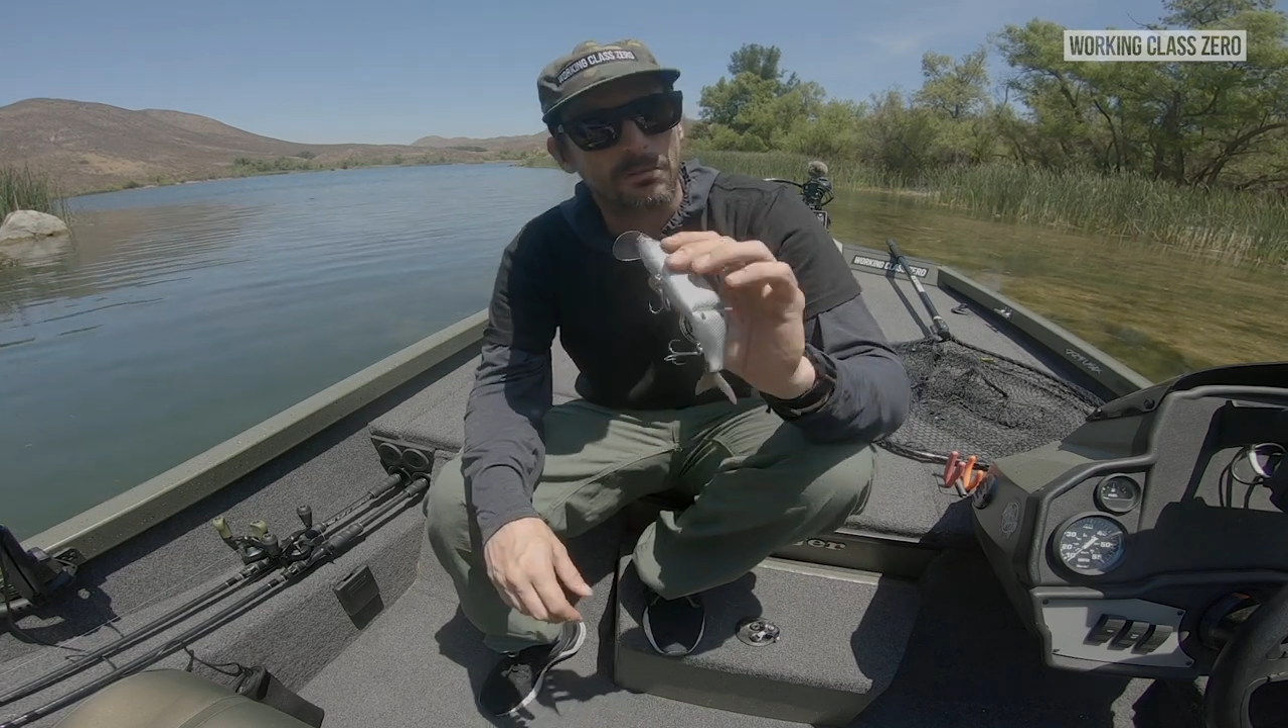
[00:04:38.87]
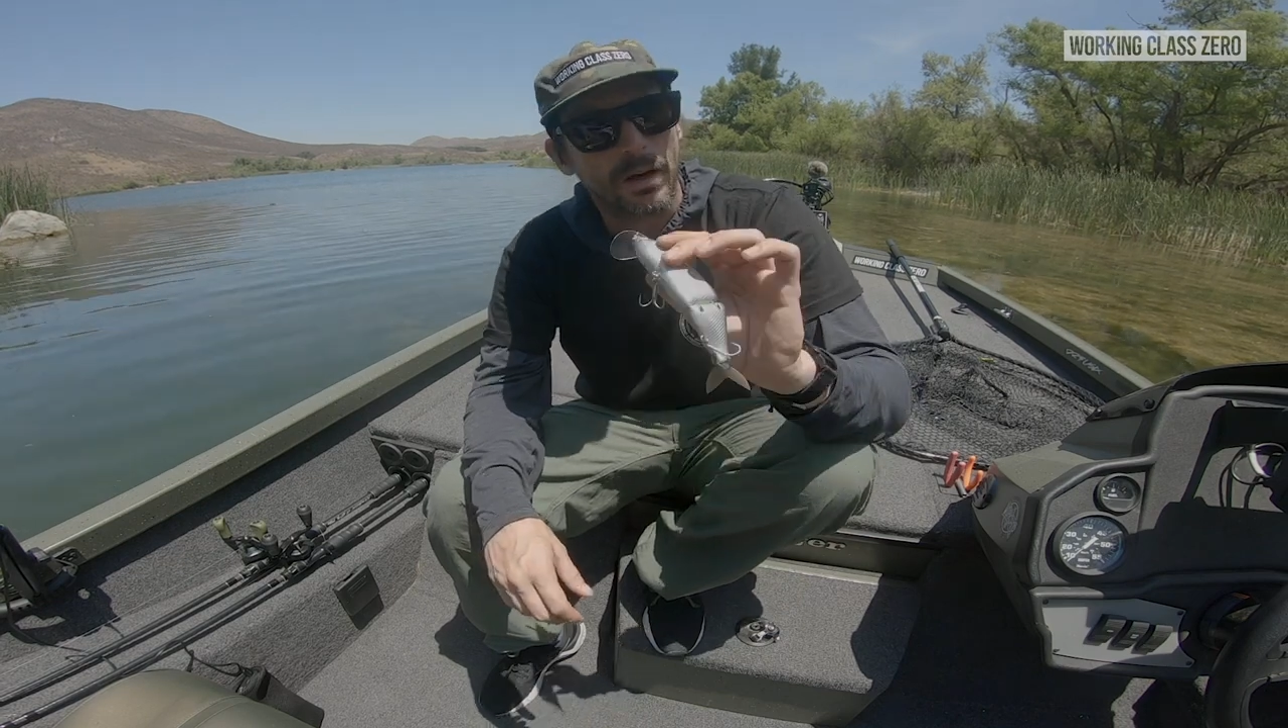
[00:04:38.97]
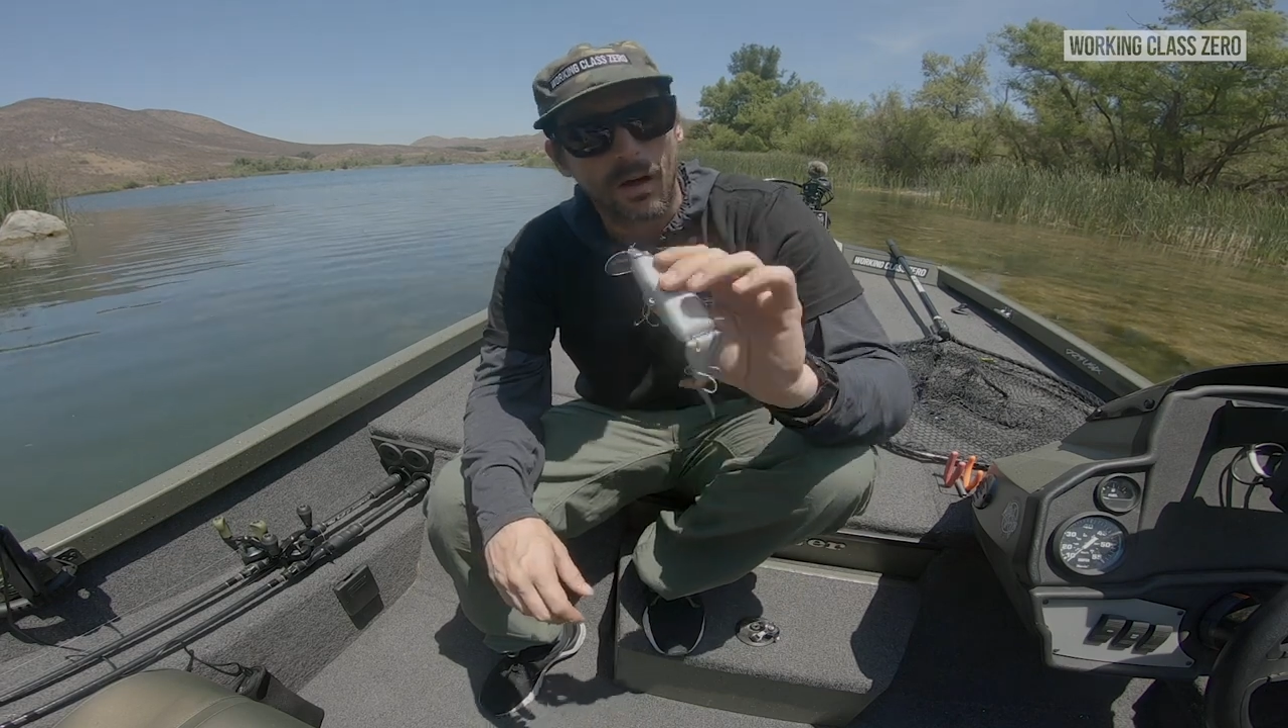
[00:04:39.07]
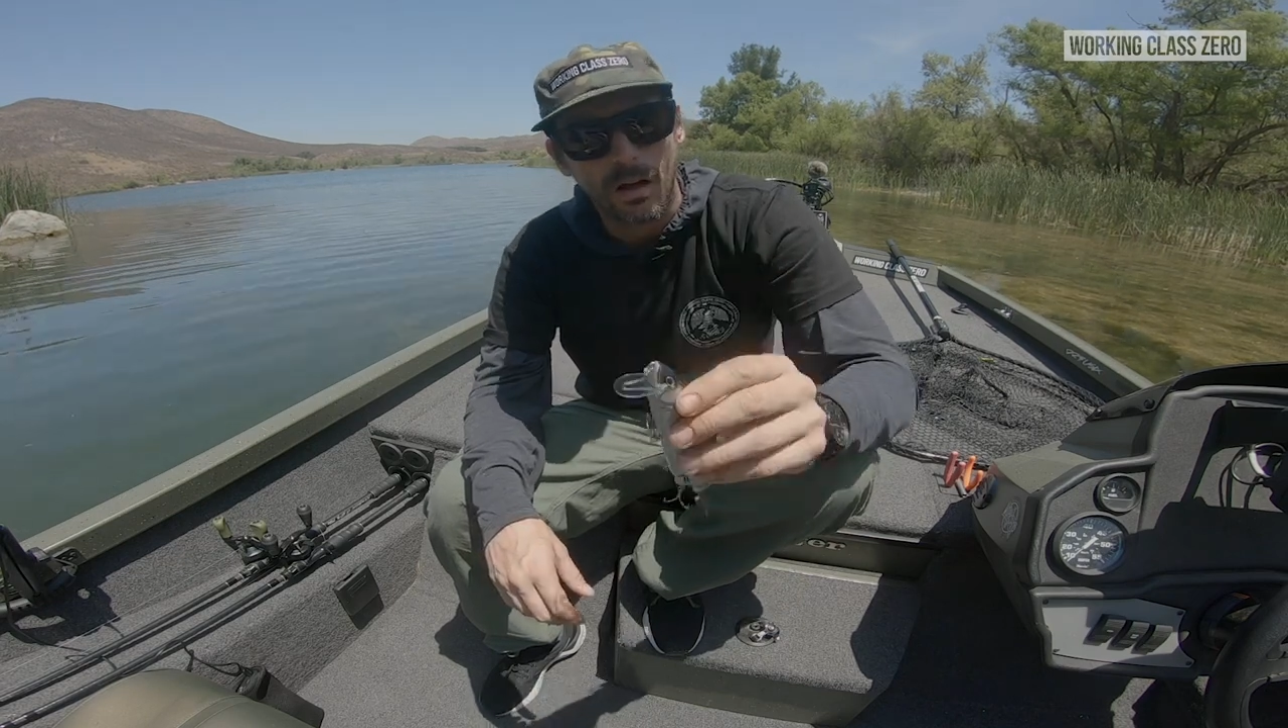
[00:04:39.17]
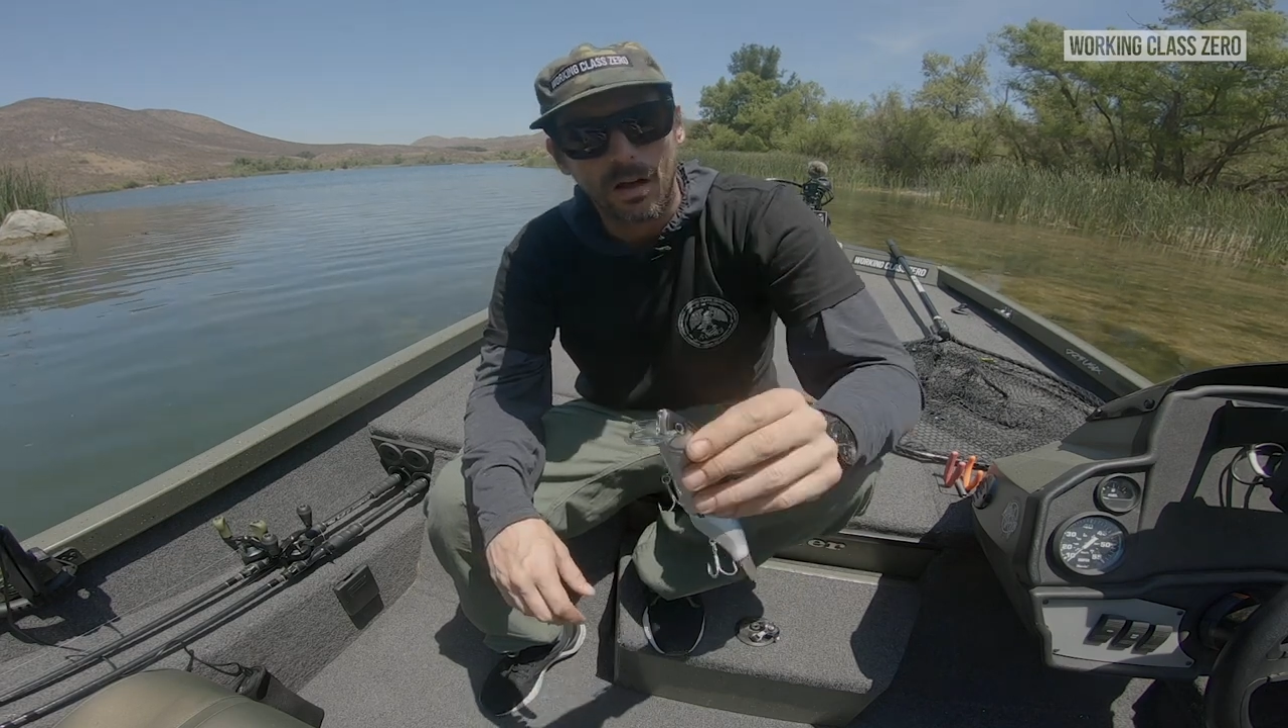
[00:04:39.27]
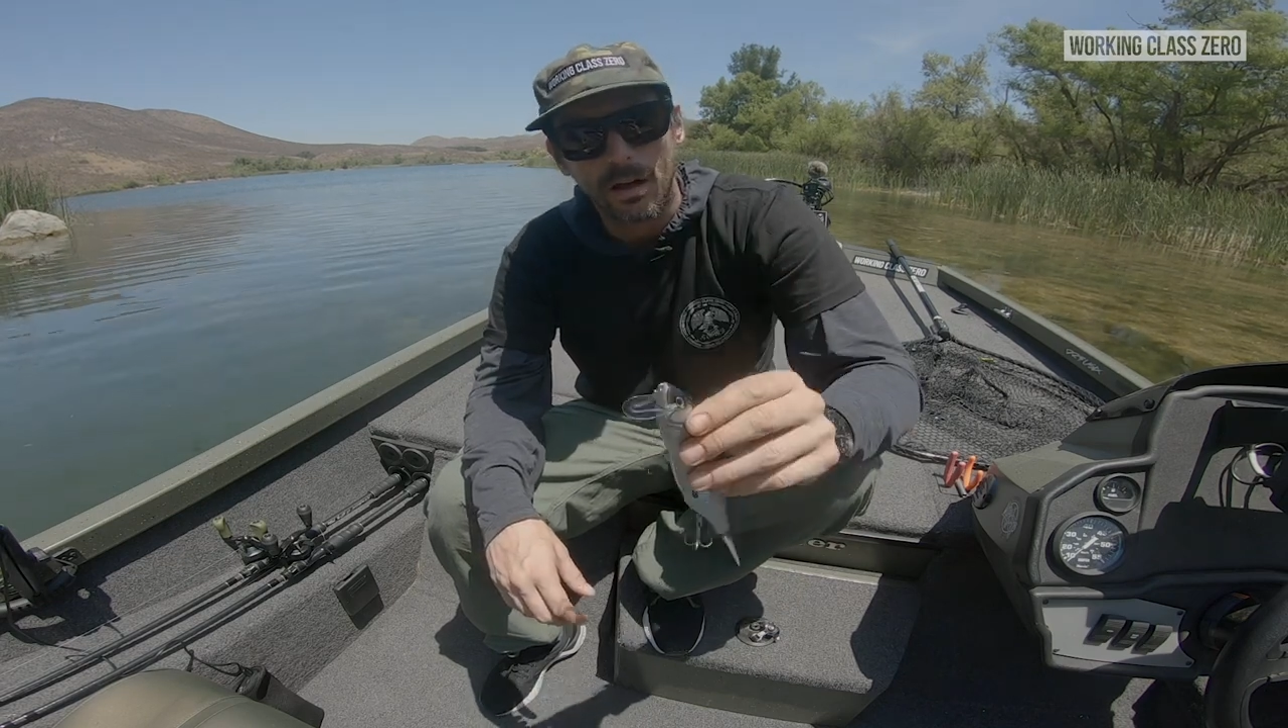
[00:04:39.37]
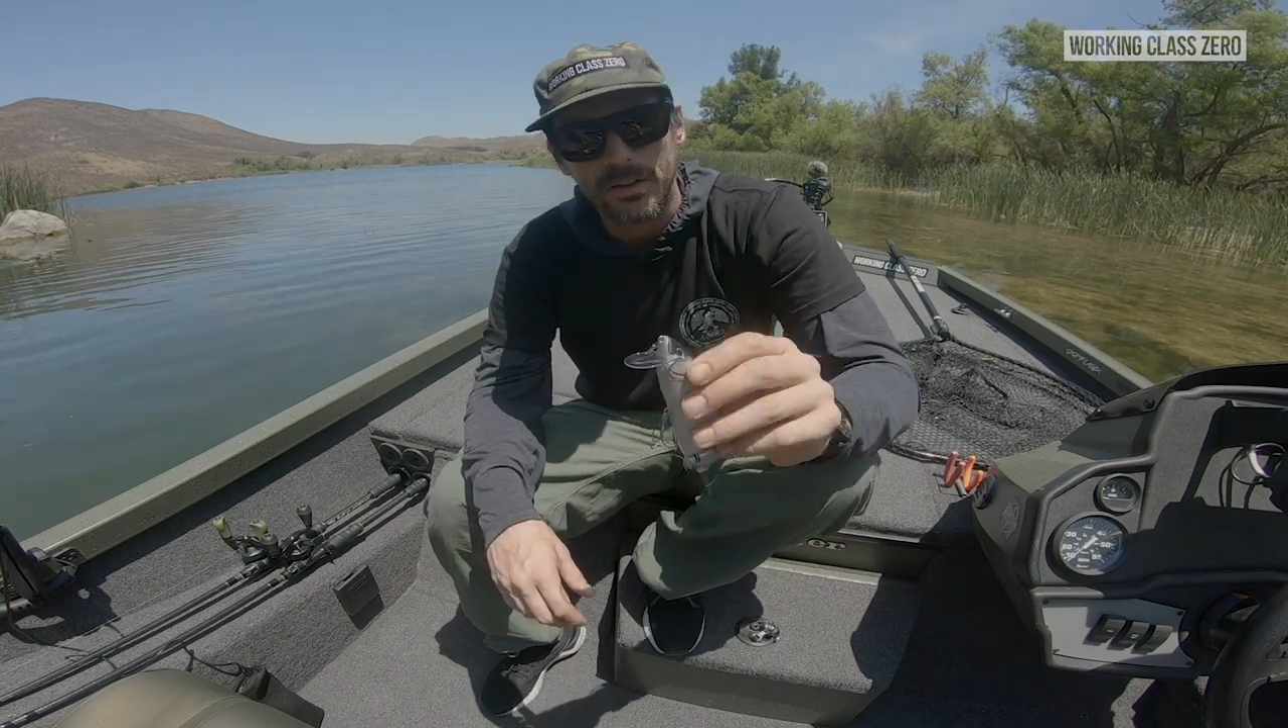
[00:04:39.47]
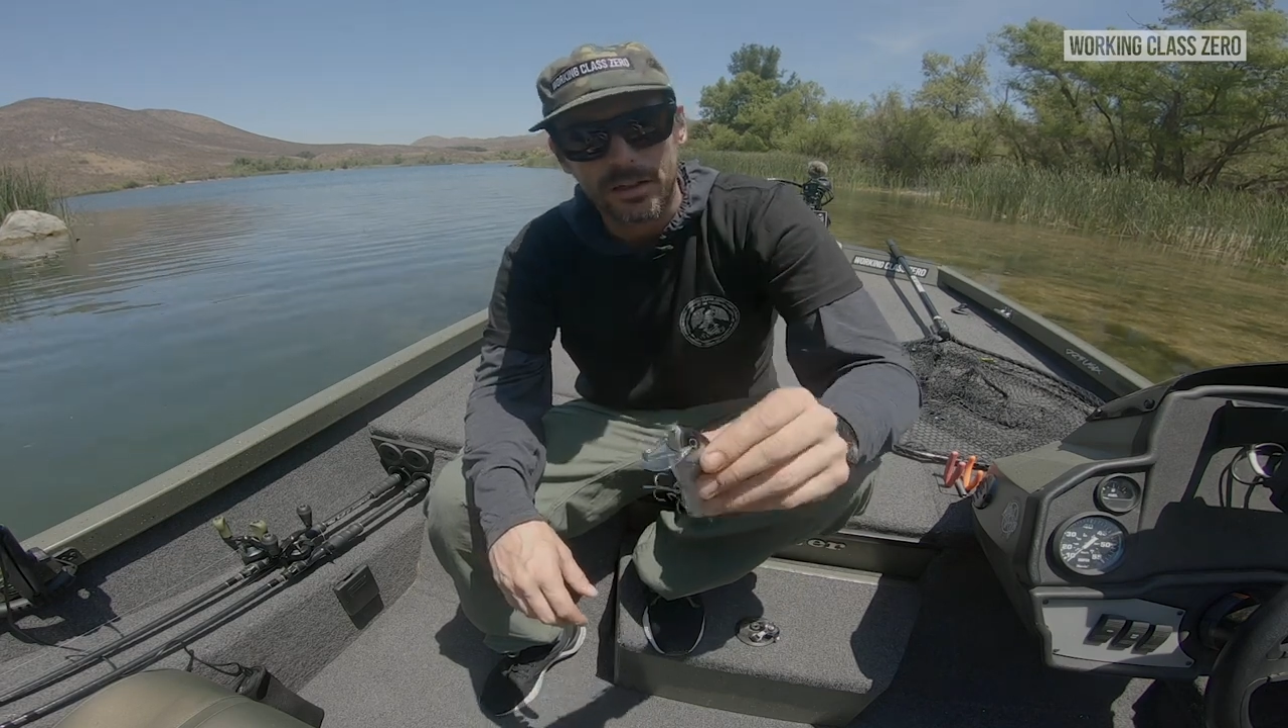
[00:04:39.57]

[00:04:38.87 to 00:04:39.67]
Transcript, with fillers: but all